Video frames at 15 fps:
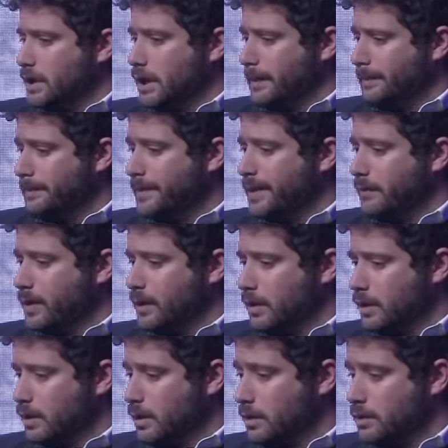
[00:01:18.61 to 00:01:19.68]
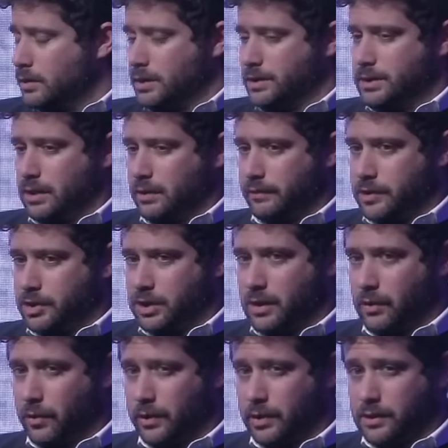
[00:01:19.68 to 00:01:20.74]
Um, and we are a television
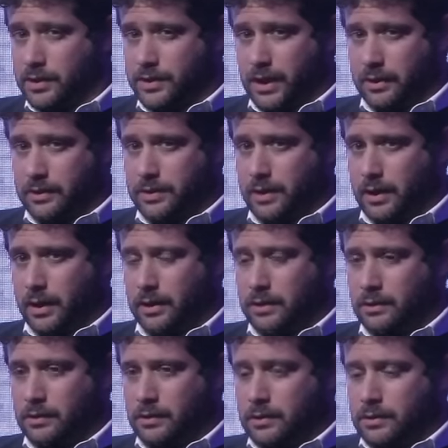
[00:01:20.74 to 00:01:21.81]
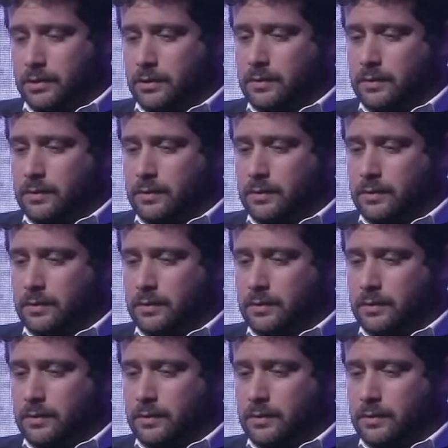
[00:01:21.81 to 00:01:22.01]
network in the sense that